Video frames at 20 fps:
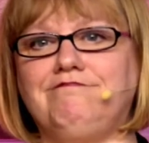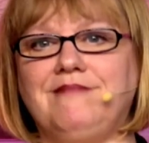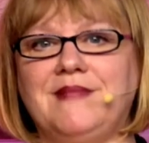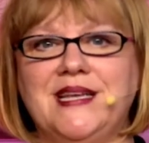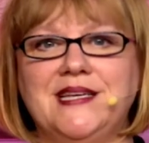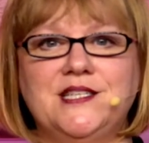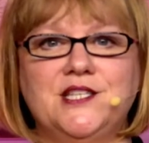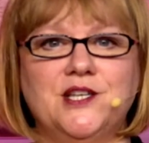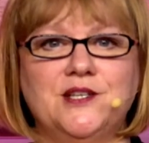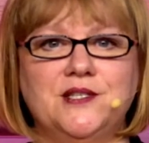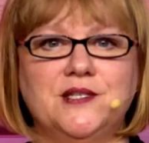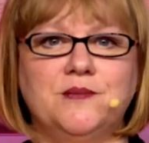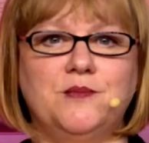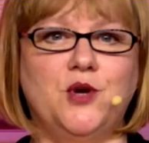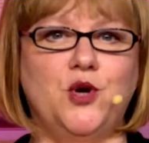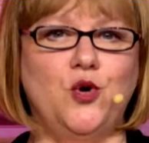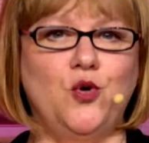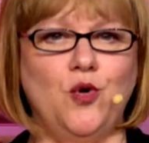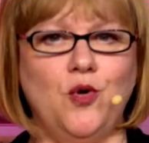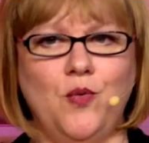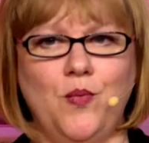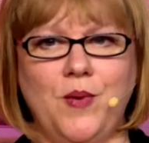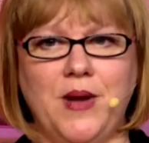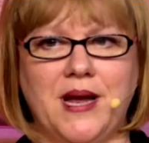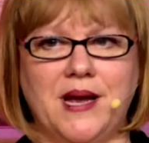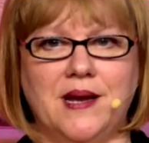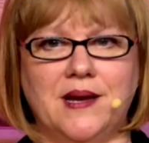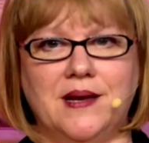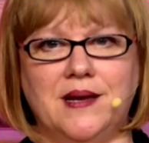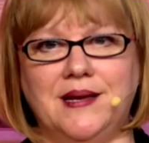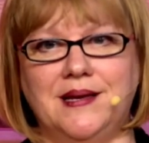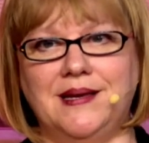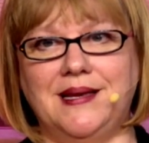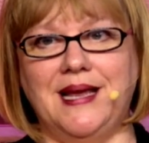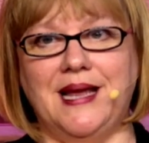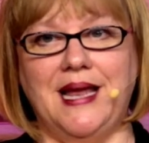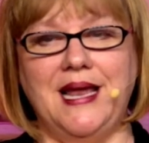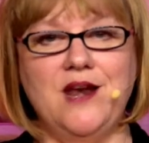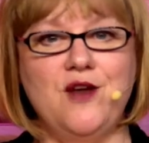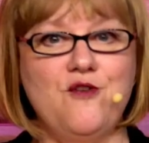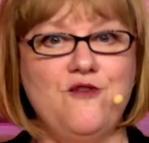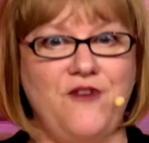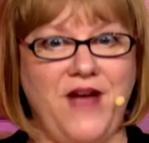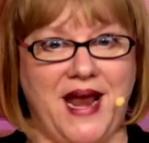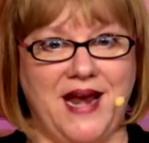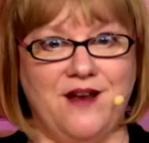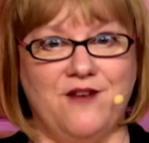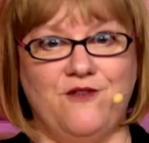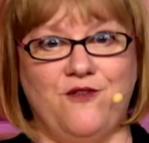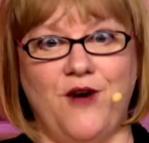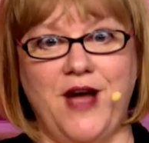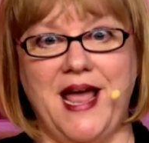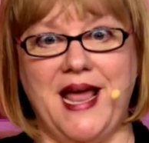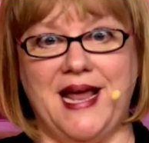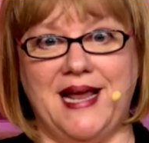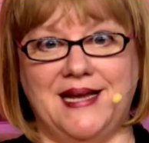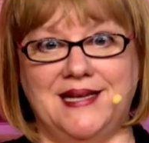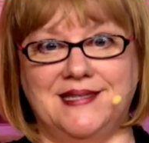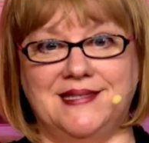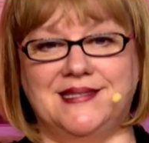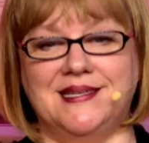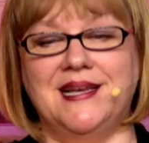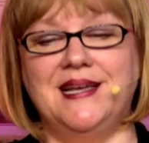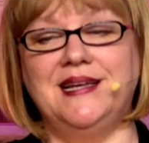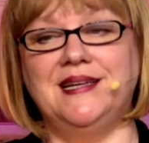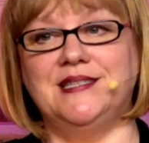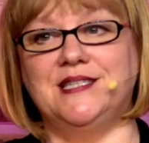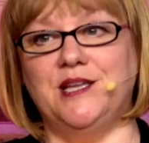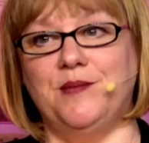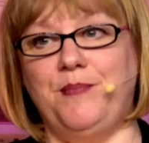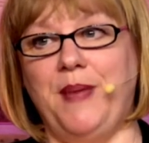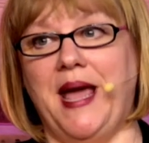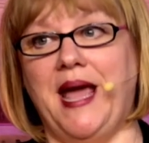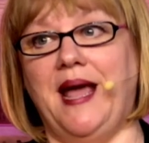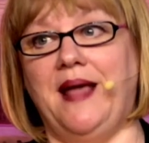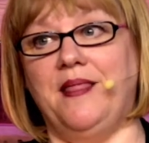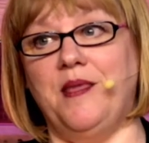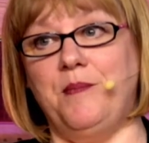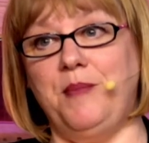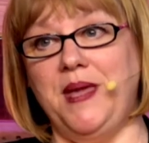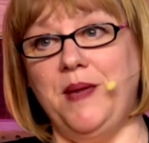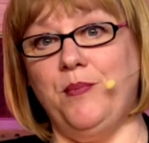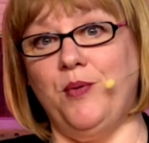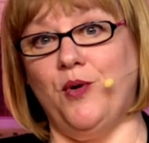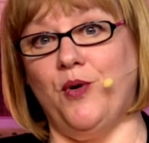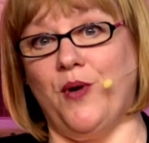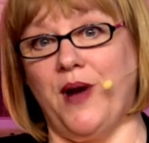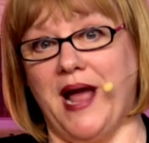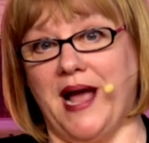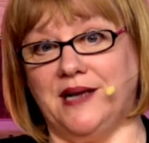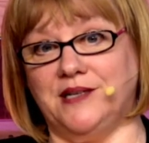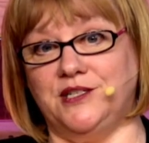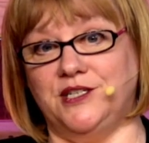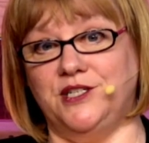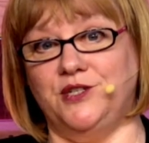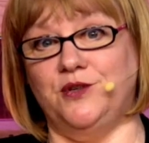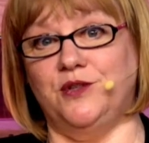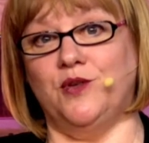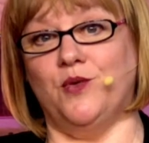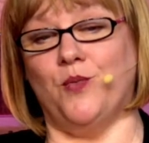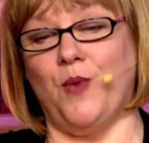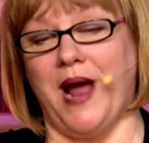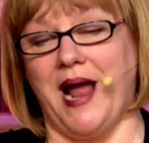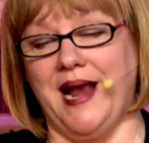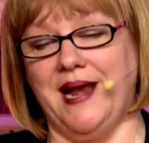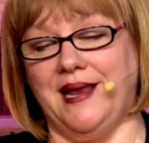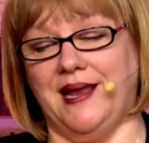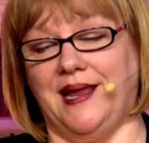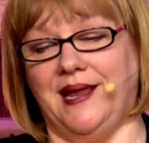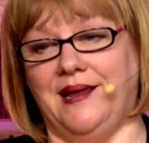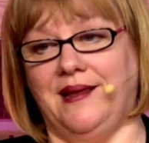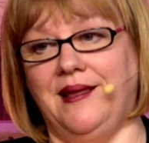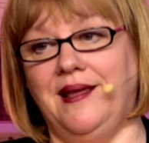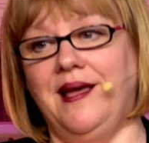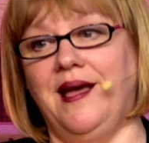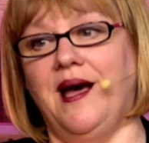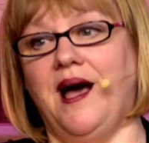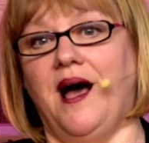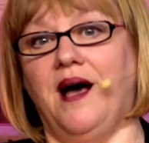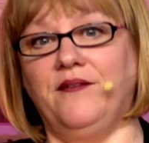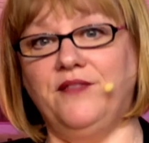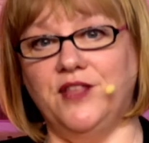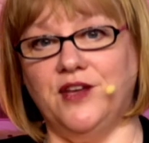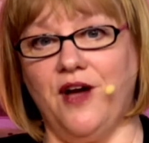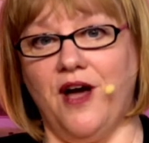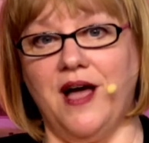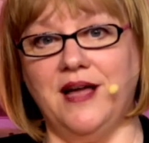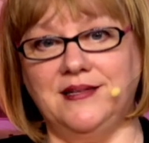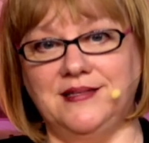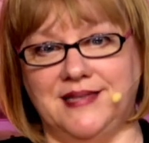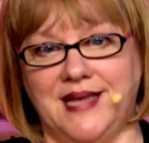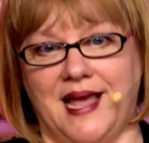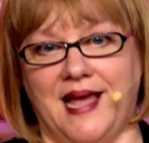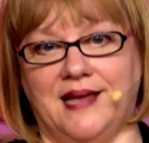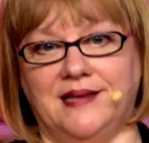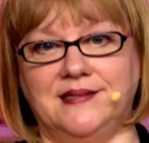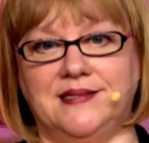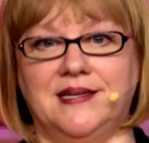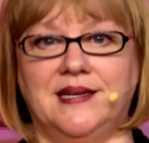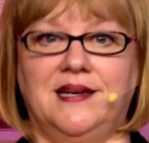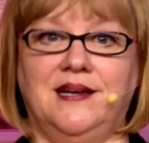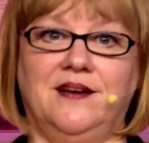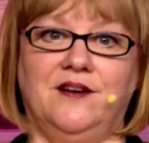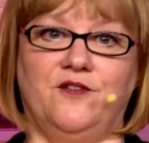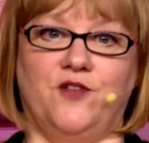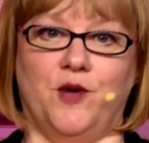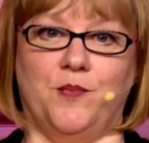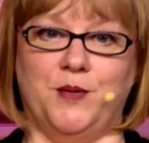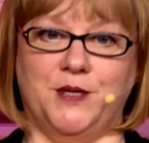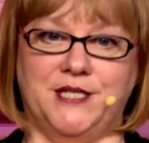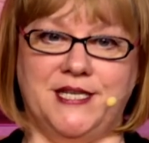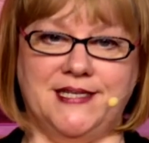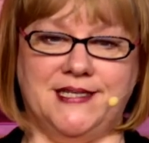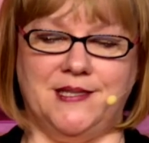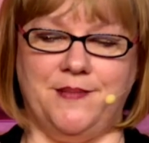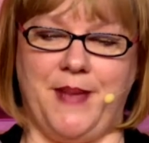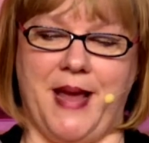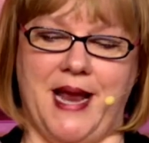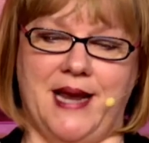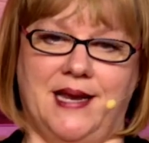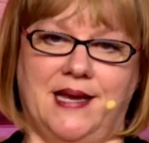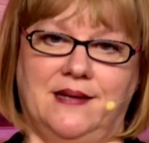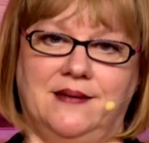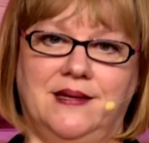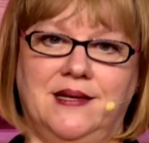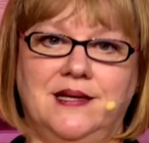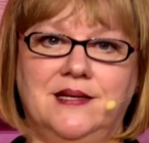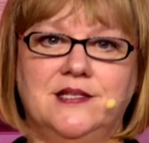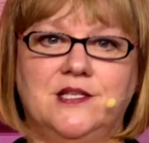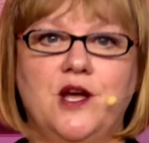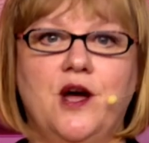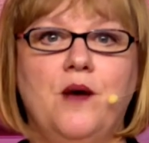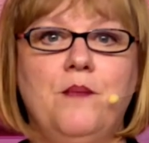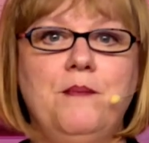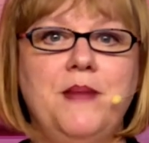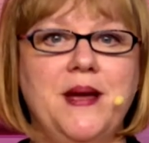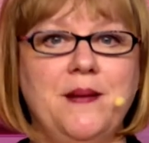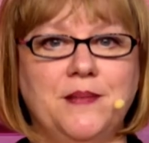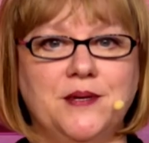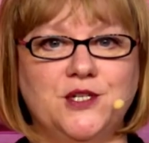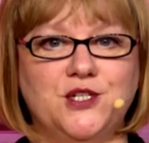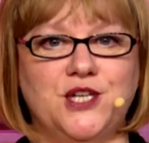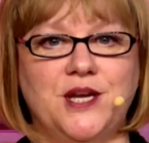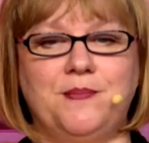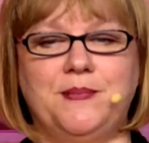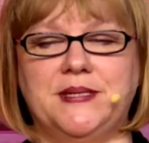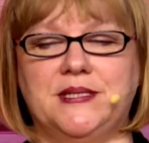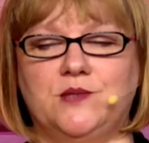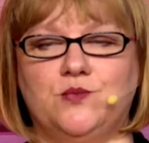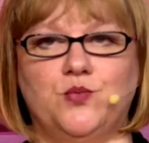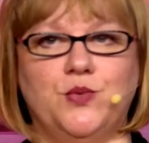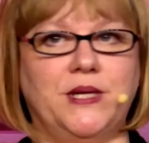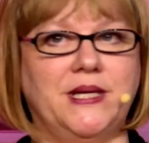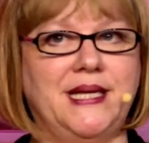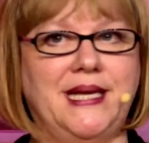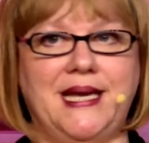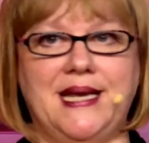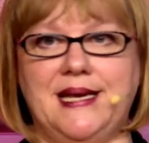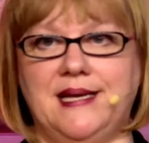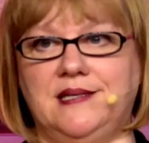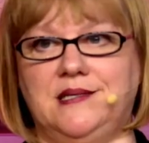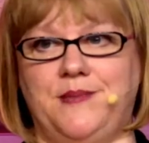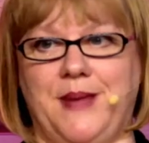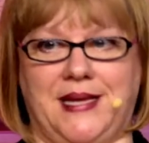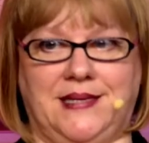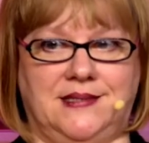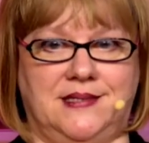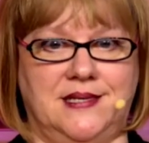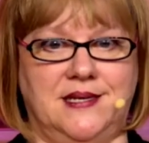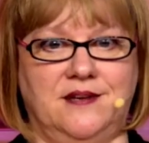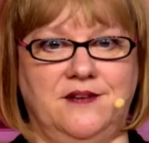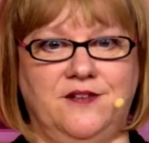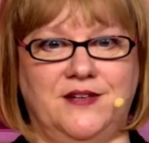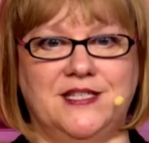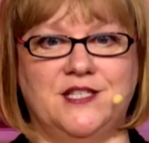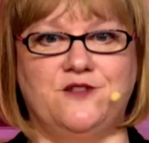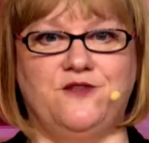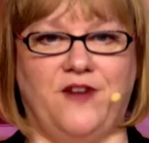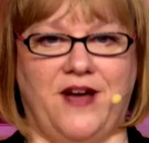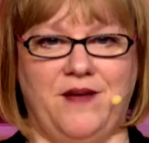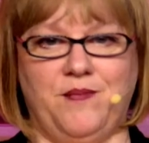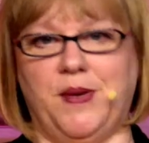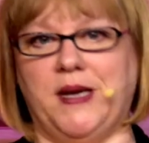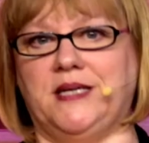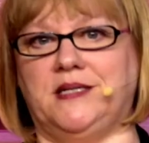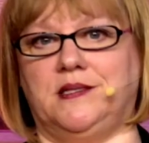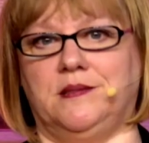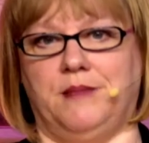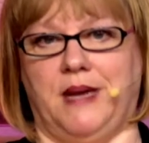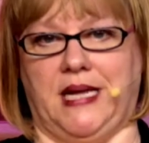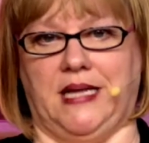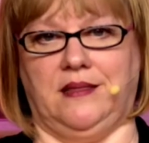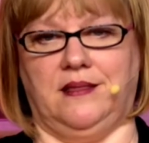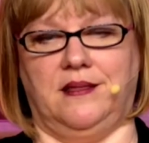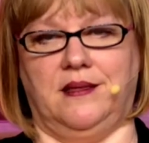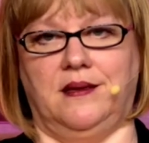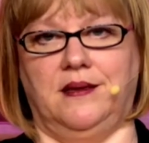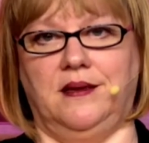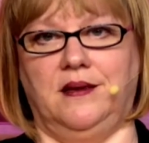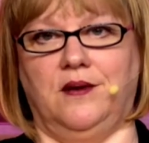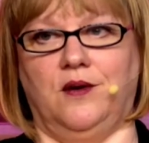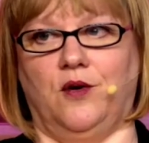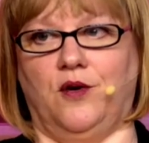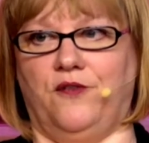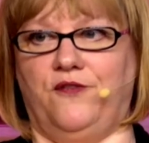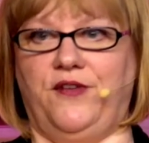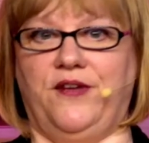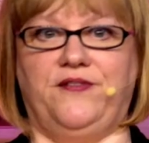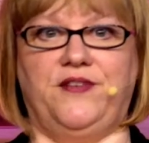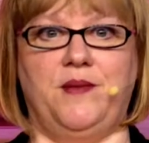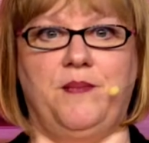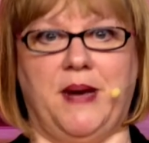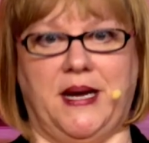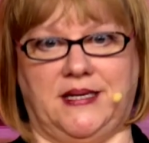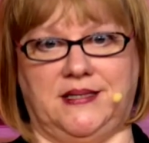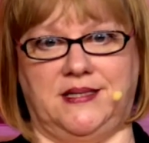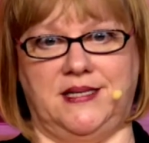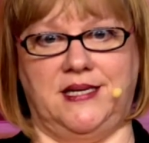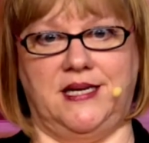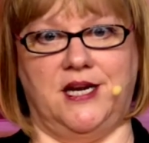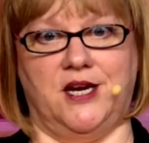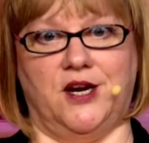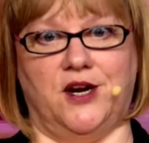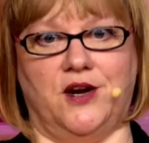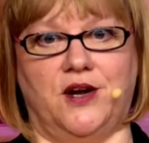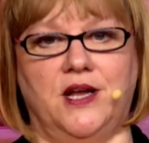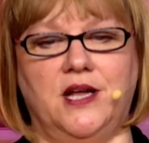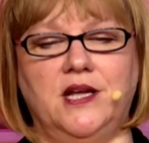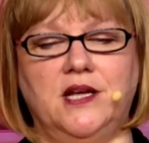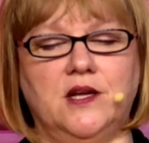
So some cool, innovative ways to pay the people who are actually doing the writing of the content for participating. So membership is really inexpensive. It's $5 a month or $50 a year.